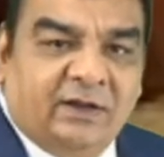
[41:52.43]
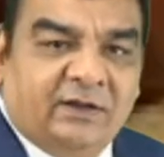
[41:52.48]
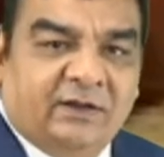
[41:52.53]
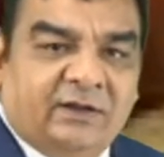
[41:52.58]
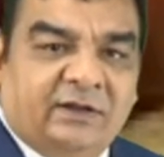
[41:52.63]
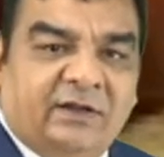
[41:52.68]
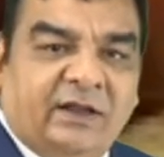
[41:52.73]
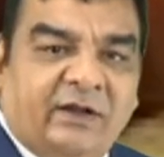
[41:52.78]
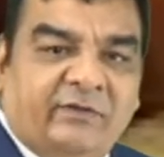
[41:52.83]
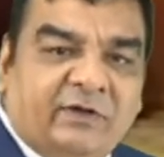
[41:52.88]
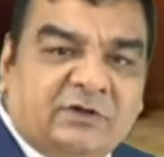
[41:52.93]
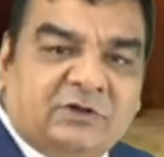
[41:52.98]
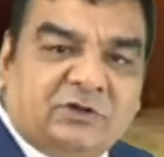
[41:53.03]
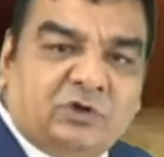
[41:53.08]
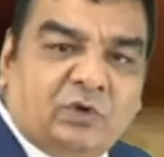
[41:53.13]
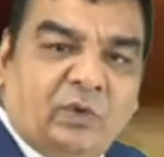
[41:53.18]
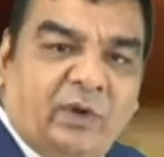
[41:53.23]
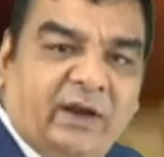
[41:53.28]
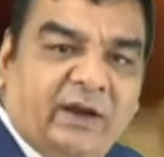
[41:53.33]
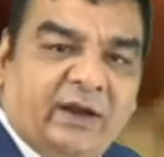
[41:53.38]
they were
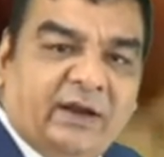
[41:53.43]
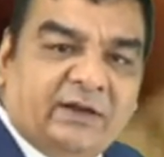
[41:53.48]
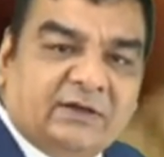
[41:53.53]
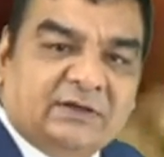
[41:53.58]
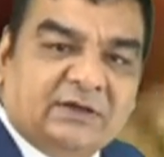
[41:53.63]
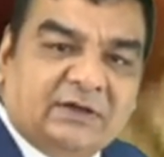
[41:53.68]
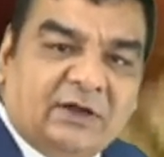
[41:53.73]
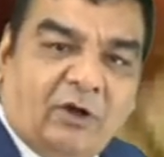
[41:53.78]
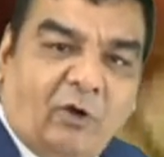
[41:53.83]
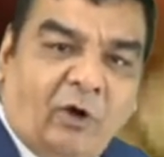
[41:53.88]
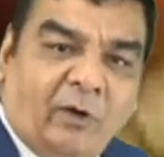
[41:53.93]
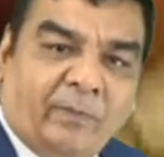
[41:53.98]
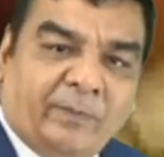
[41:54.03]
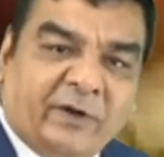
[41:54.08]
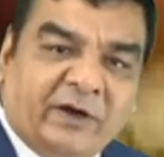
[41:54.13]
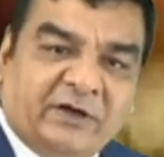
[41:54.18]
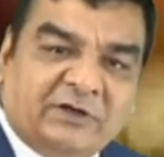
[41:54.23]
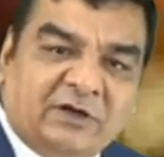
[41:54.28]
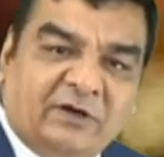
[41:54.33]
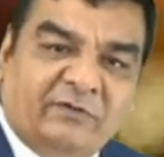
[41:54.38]
showing an
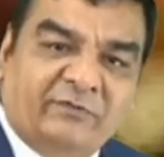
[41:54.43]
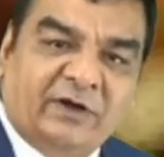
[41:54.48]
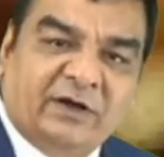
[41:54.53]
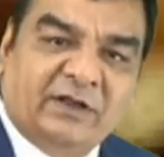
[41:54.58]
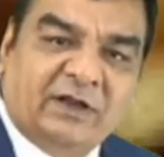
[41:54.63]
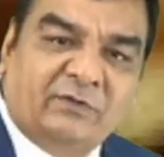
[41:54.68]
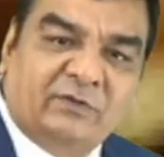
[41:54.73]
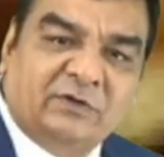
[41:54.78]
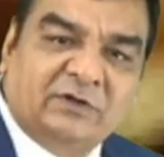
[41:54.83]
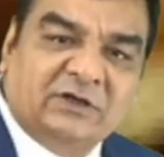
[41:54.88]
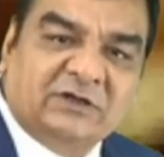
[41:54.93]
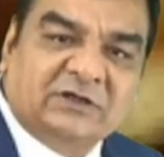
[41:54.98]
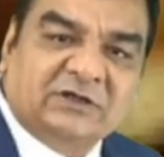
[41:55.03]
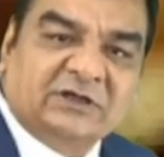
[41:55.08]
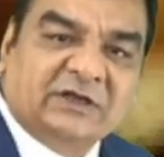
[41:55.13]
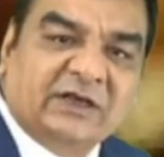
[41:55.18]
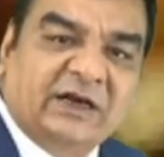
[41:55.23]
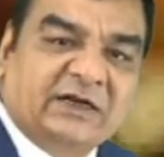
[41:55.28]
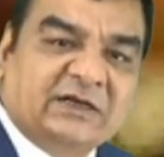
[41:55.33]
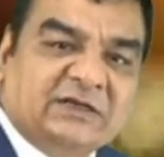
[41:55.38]
operation where there was a
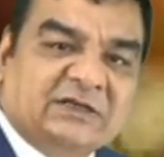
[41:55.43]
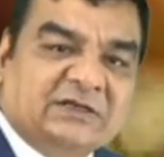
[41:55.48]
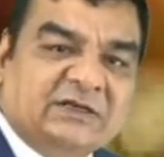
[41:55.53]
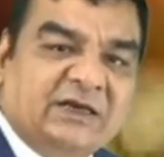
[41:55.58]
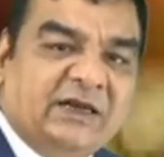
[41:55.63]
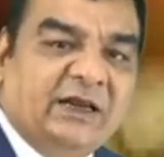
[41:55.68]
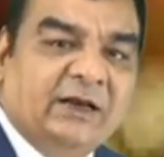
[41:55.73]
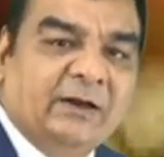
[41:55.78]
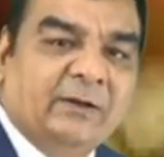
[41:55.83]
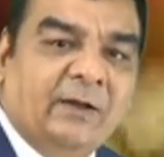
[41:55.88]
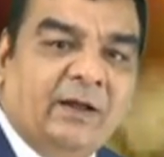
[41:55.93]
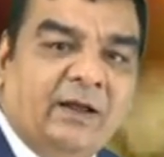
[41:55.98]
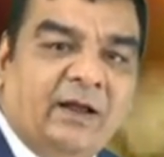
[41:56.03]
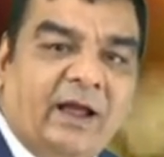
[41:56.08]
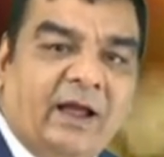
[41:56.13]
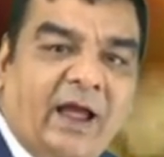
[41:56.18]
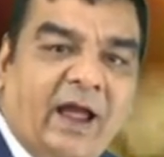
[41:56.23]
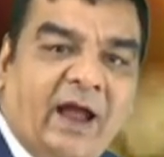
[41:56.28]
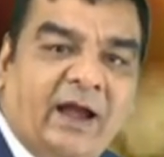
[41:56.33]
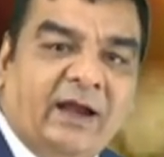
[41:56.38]
slit seen.
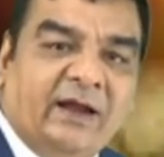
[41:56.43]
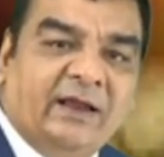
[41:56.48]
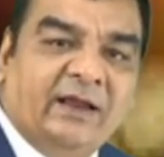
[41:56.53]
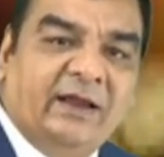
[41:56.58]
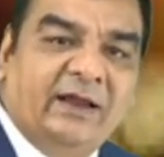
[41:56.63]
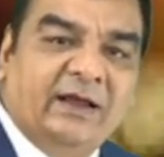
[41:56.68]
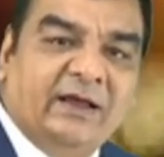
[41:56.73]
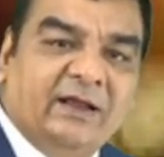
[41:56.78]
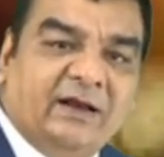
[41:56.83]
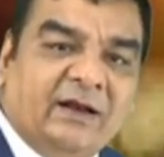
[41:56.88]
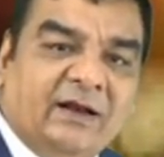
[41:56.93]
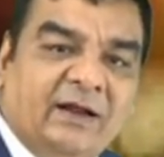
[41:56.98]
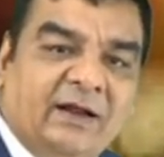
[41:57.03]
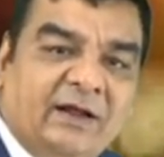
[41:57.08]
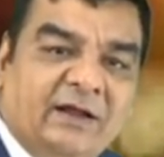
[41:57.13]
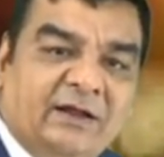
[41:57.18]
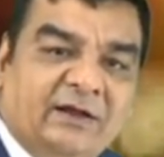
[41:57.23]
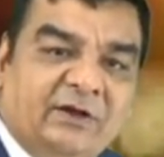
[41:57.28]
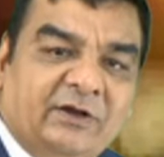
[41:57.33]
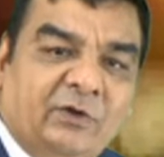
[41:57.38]
And here,
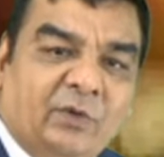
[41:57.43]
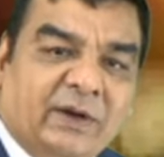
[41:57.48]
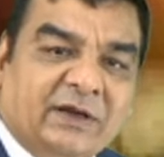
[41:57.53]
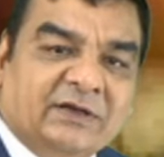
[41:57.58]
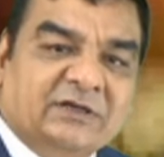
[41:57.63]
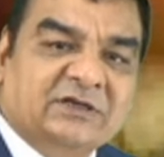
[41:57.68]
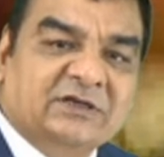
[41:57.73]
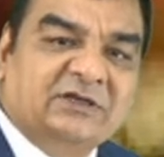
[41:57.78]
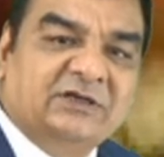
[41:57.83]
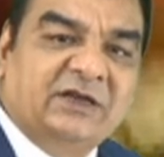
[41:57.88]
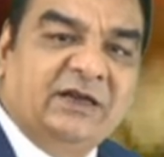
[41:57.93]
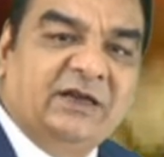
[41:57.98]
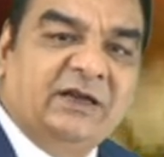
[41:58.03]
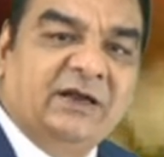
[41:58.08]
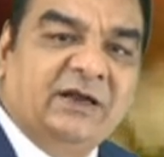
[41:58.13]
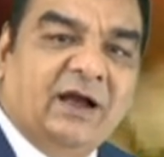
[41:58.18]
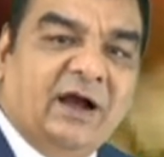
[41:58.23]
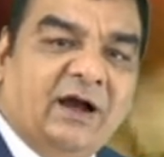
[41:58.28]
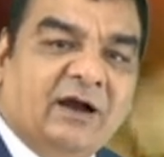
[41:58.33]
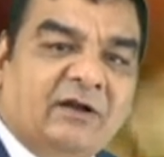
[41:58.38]
you can see
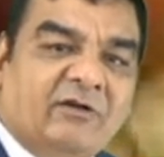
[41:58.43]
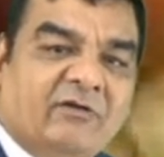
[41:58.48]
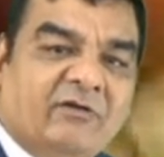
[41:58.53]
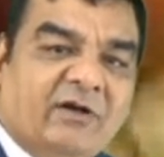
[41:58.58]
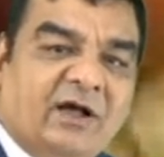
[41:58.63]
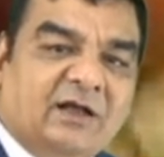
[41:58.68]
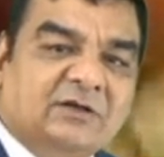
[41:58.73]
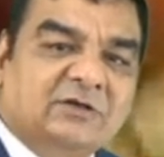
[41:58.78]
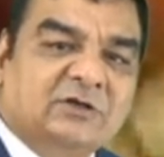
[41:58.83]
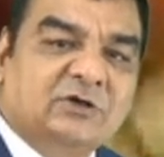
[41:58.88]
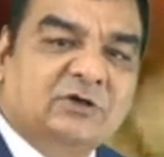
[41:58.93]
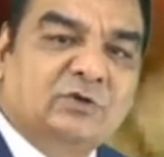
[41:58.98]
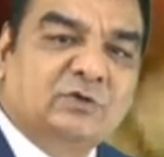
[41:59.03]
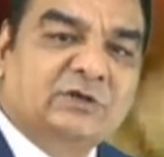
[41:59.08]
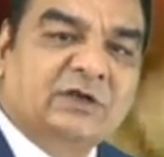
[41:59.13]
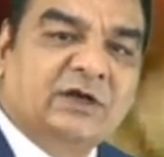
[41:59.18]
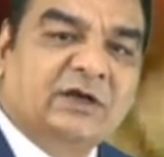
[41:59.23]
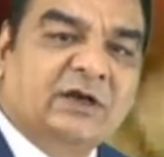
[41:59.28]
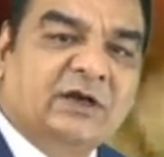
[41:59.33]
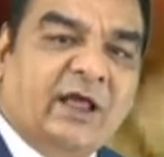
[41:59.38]
a
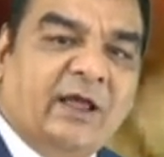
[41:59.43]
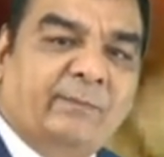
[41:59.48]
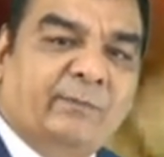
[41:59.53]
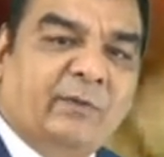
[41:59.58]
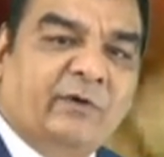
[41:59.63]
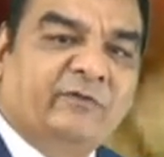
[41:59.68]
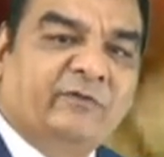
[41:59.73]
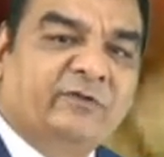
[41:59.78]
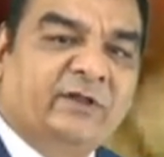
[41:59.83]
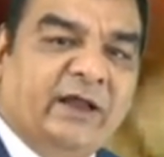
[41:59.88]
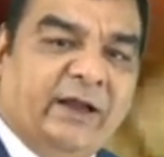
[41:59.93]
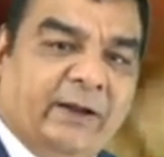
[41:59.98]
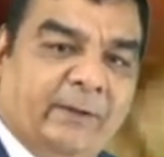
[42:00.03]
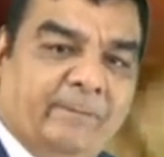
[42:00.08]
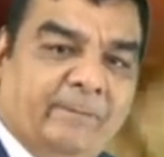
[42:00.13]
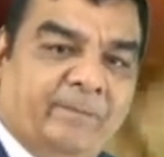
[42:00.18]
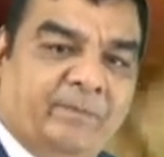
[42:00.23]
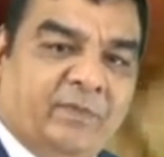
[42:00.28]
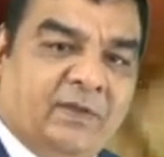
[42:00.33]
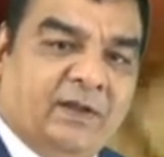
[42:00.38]
translucent type of thing.
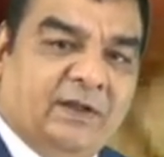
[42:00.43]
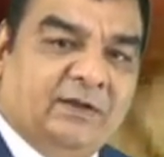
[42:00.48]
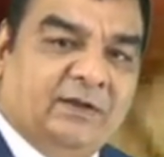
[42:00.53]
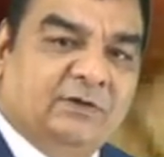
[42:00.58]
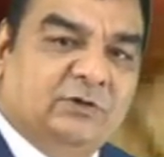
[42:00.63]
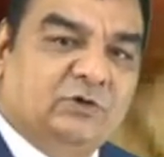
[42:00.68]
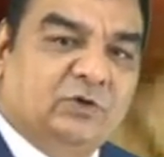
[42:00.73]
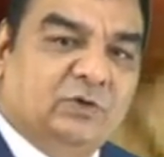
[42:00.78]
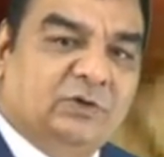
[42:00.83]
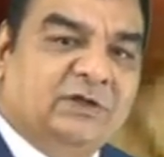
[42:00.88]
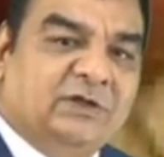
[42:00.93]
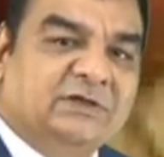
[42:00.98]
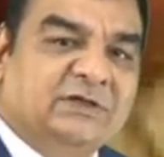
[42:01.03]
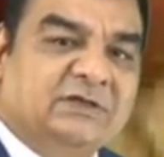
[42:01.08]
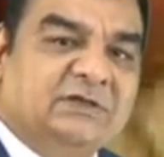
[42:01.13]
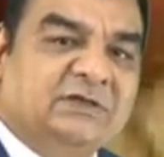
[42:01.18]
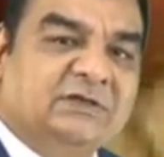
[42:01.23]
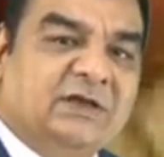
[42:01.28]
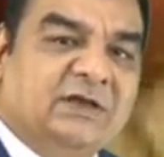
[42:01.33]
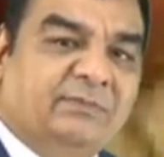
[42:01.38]
So this
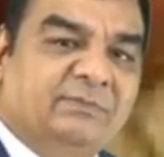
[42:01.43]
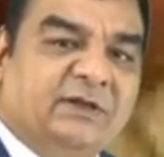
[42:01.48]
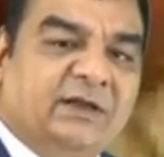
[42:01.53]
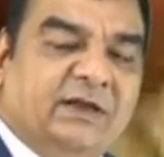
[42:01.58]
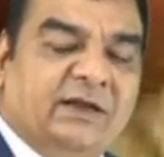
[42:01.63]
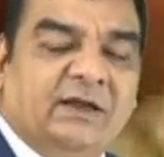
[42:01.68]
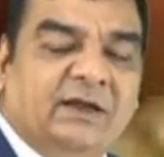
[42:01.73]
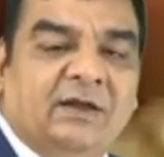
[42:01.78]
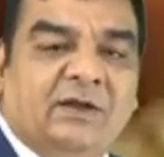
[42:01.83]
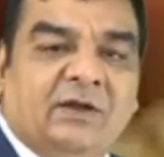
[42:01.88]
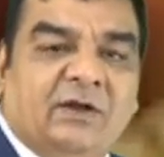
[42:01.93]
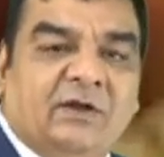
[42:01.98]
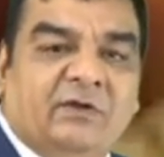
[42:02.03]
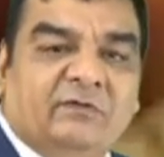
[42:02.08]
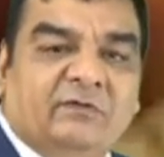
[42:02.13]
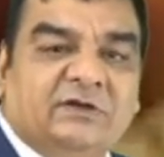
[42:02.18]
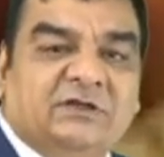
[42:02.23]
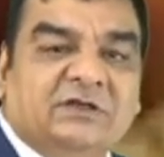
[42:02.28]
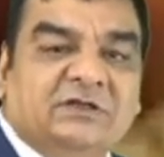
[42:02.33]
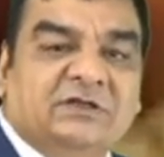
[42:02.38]
is something which is